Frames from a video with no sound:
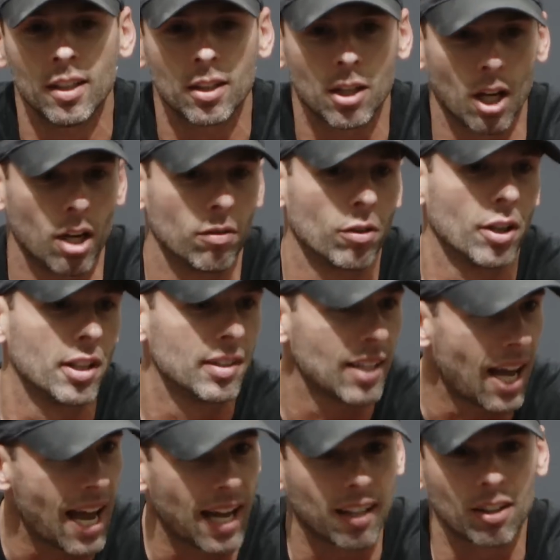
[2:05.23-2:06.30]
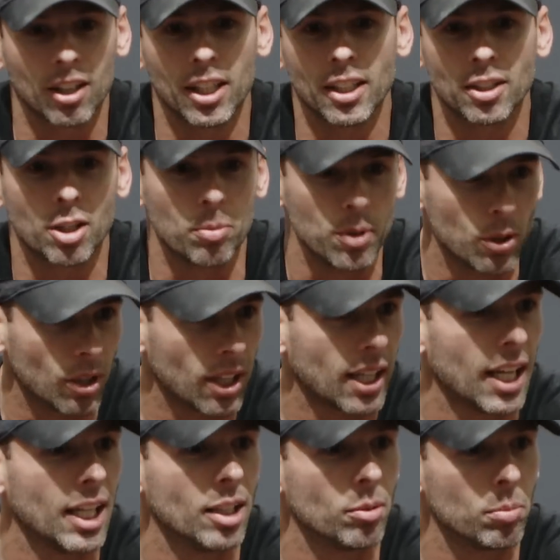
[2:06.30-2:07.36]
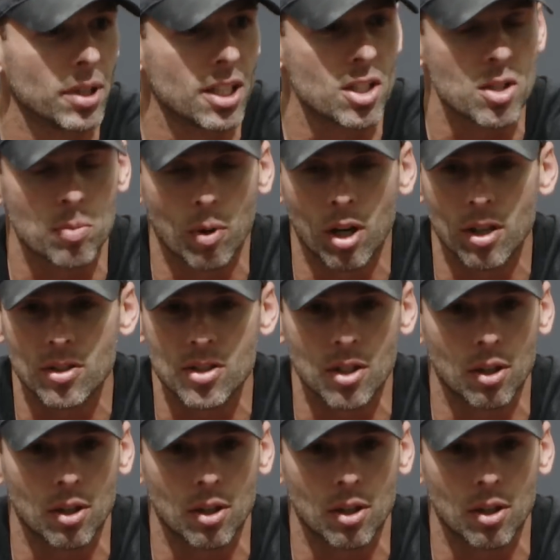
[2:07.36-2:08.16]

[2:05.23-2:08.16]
covering, tackling, communicating, being smart.